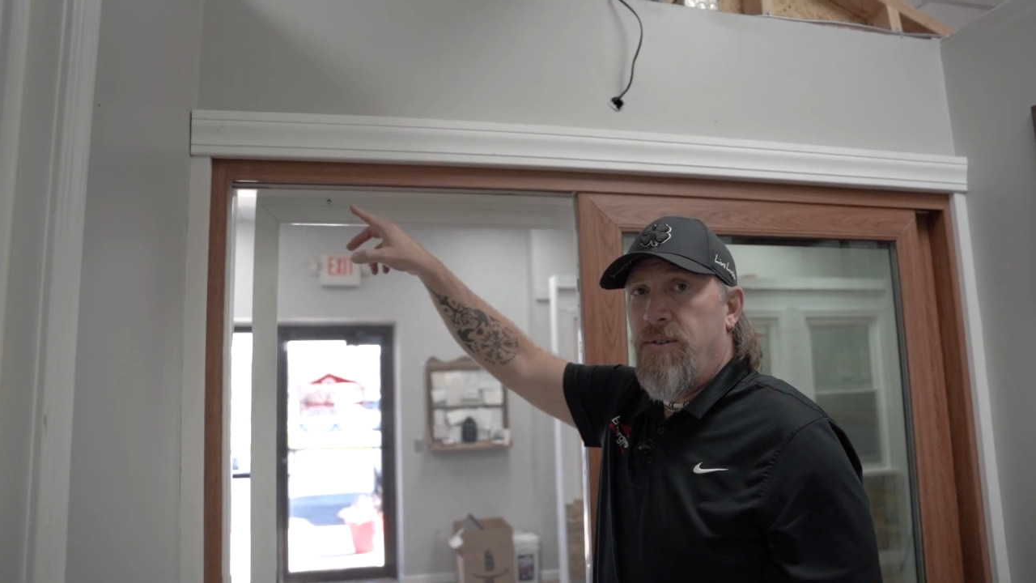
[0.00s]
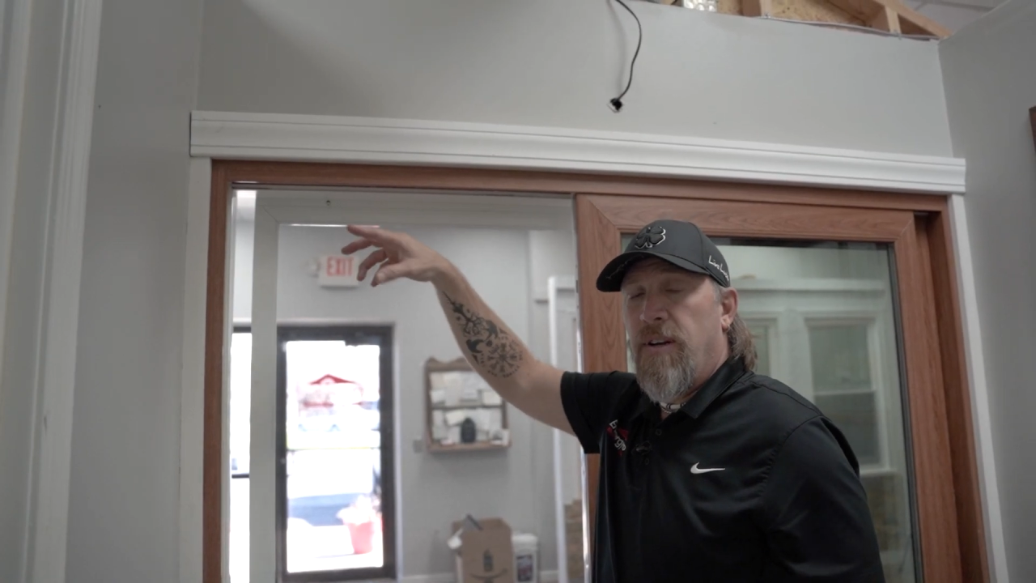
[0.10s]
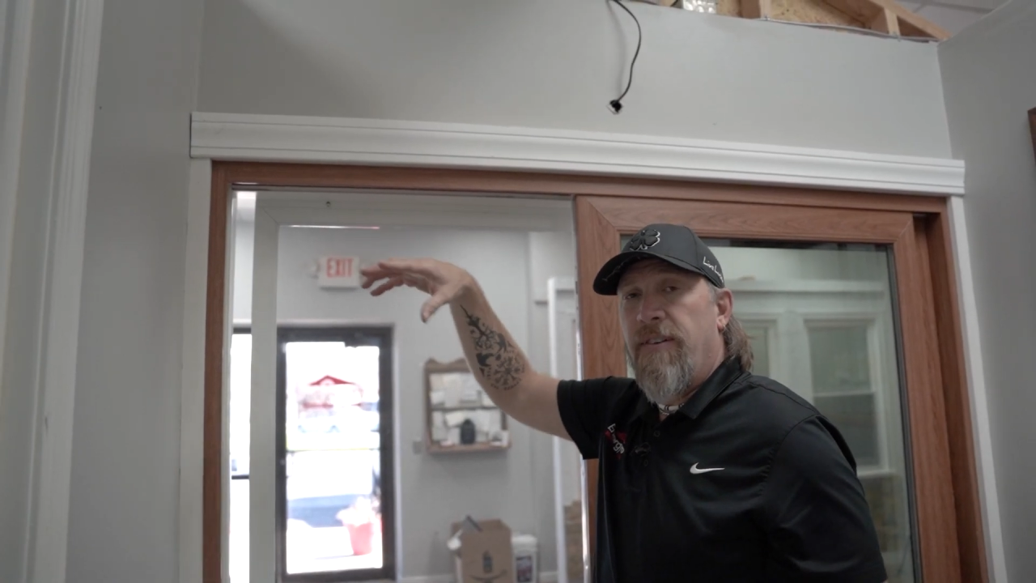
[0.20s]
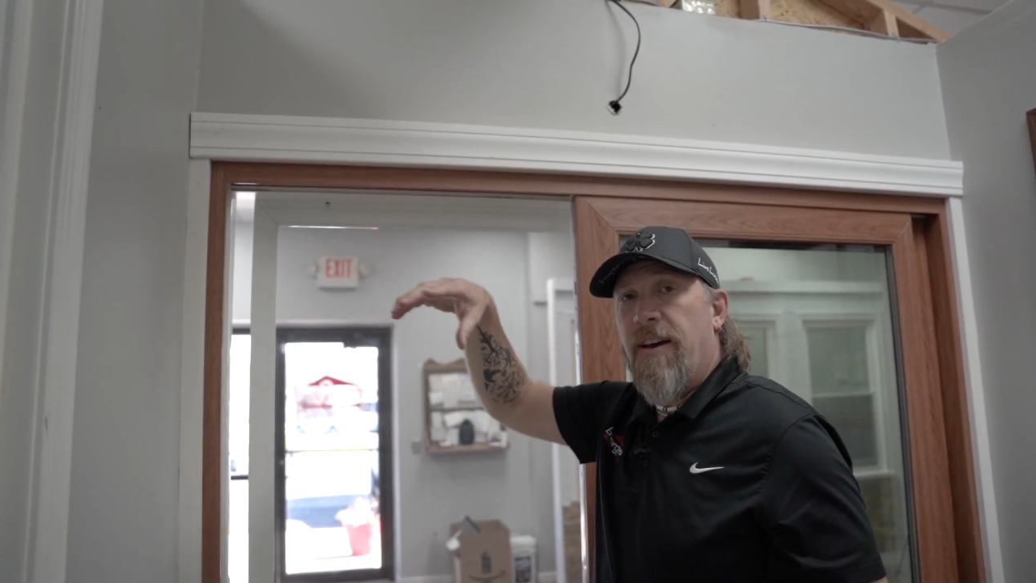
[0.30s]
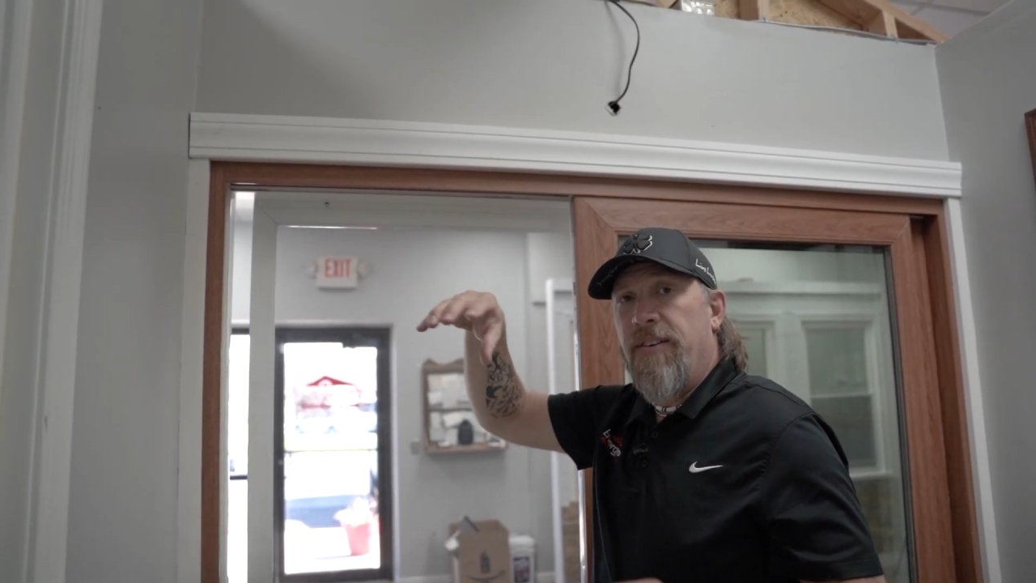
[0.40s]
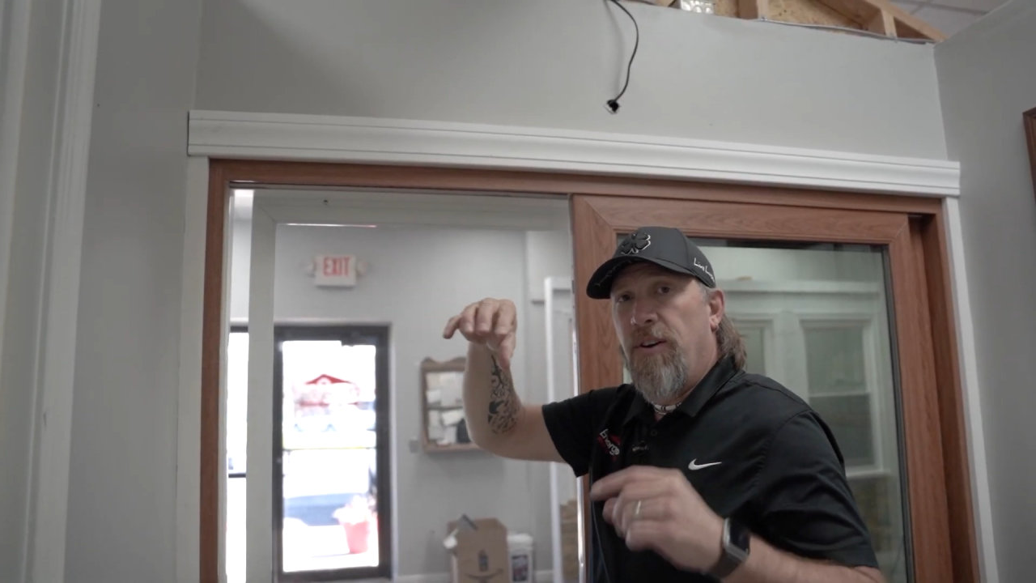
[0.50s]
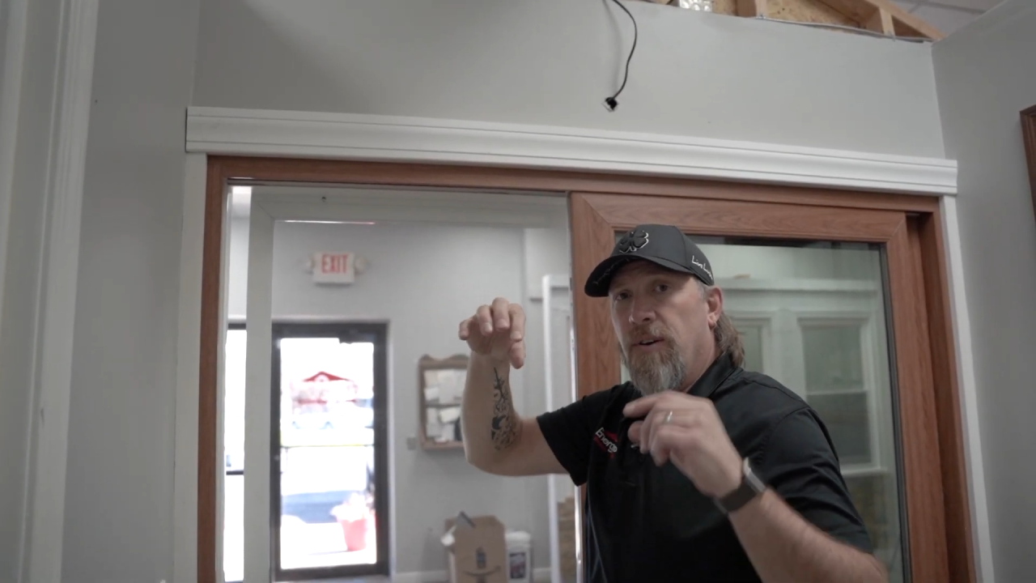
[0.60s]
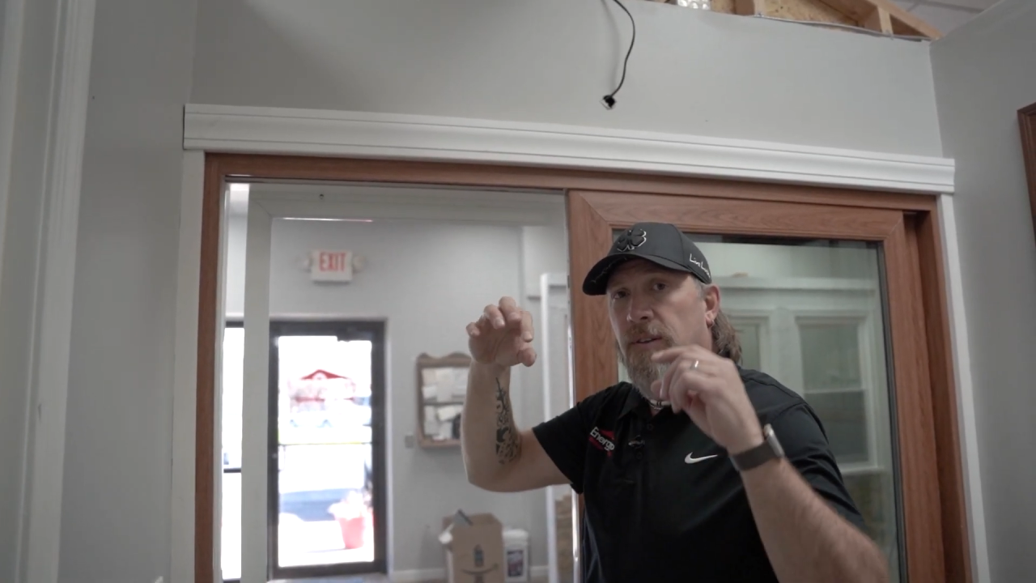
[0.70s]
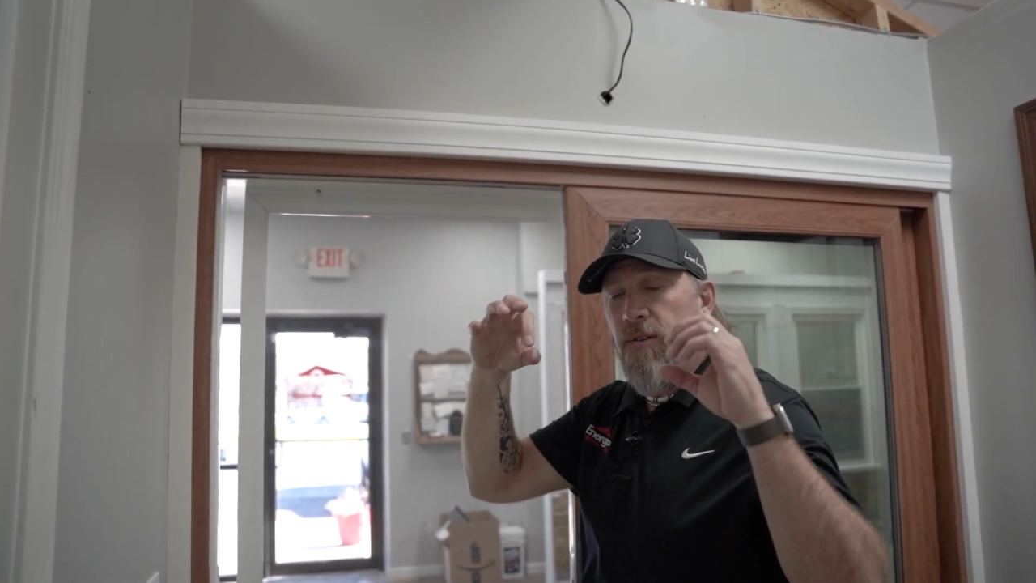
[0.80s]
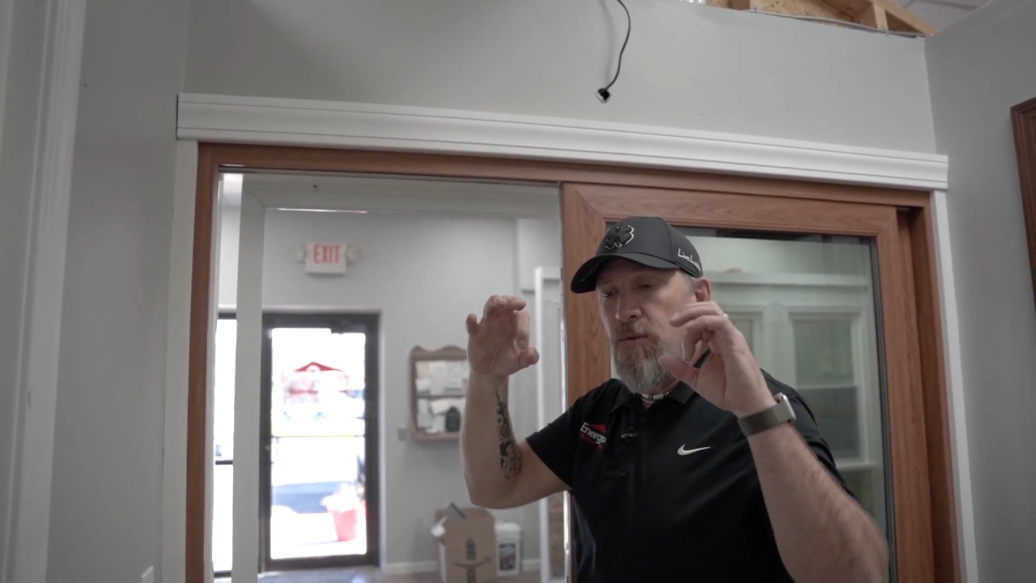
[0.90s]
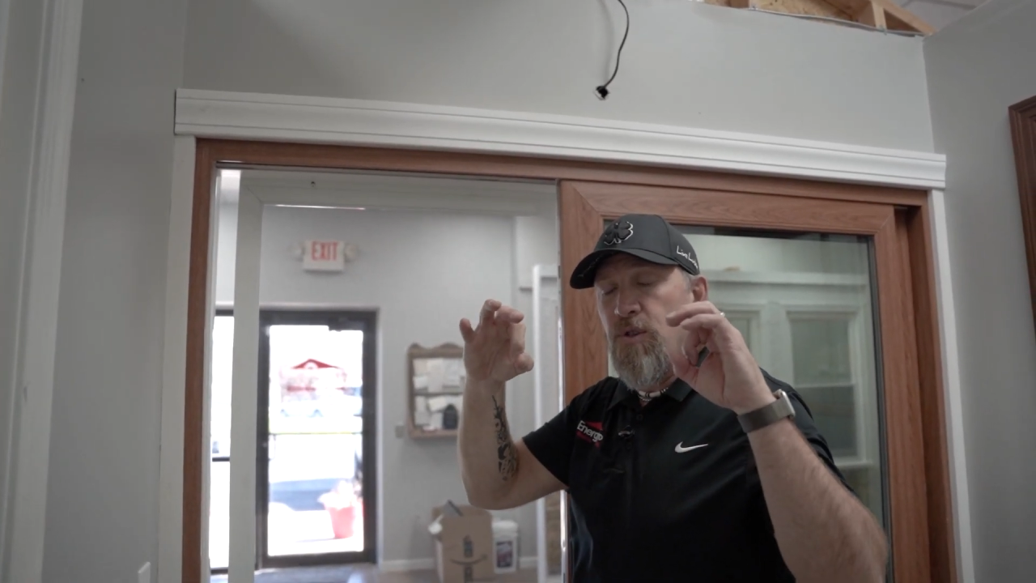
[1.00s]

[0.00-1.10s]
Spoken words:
instead of having your little